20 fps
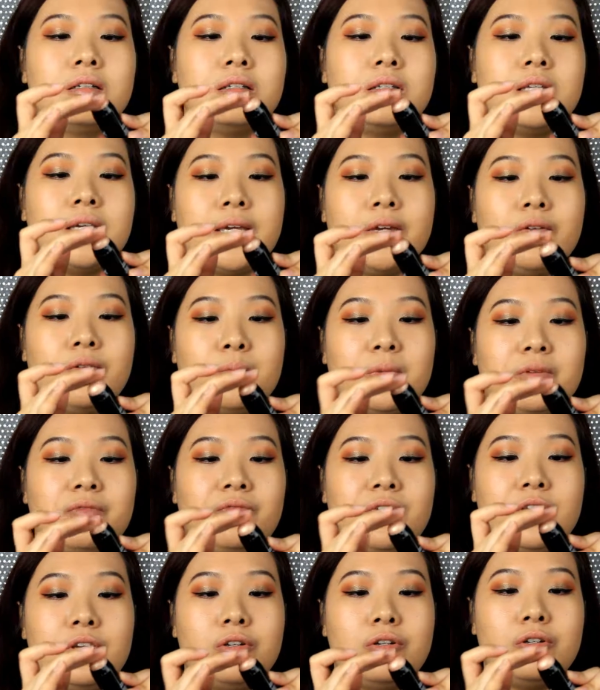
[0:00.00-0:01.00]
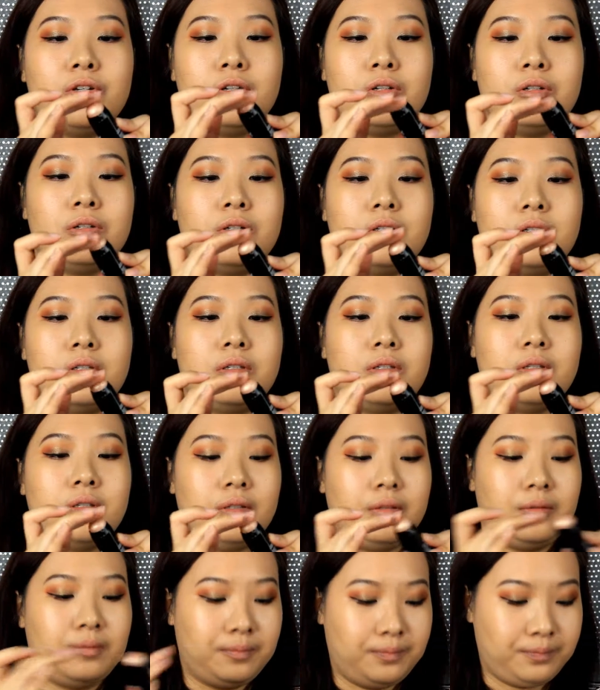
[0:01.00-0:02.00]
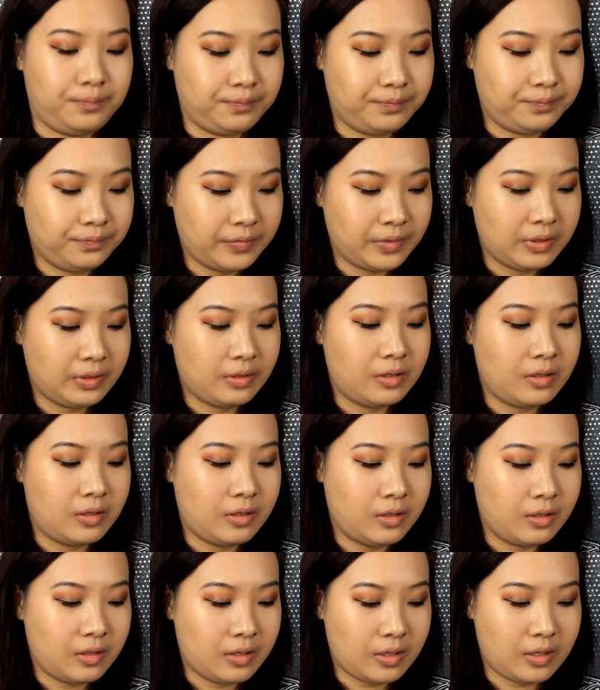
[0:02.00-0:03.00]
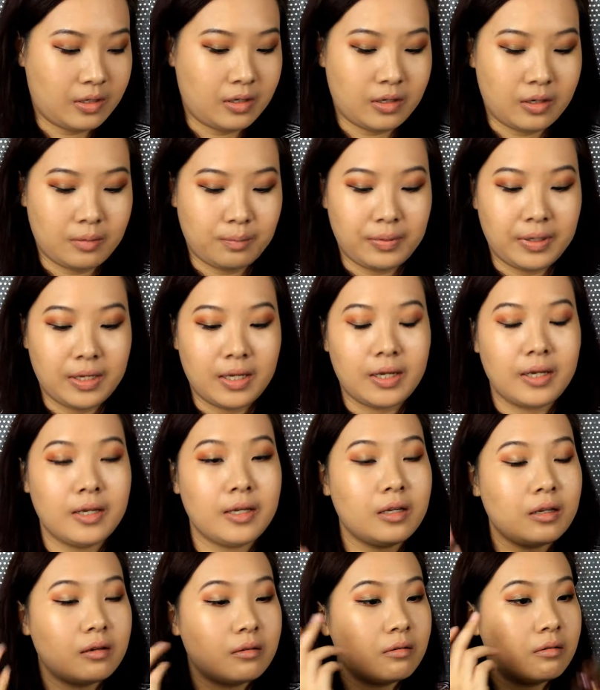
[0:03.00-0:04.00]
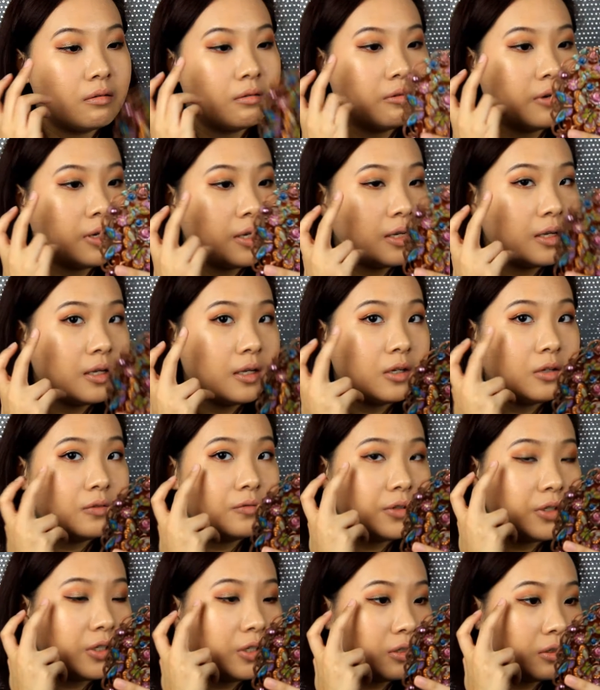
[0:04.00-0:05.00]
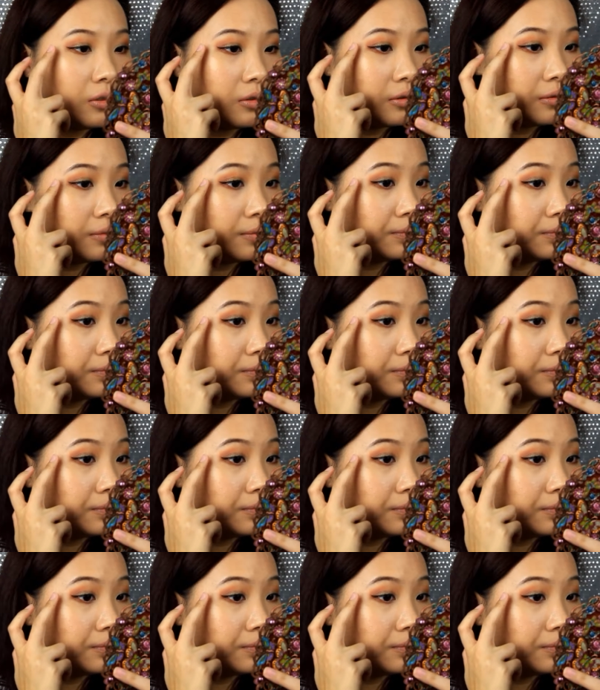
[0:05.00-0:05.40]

Take it with my fingers and then apply it right over here.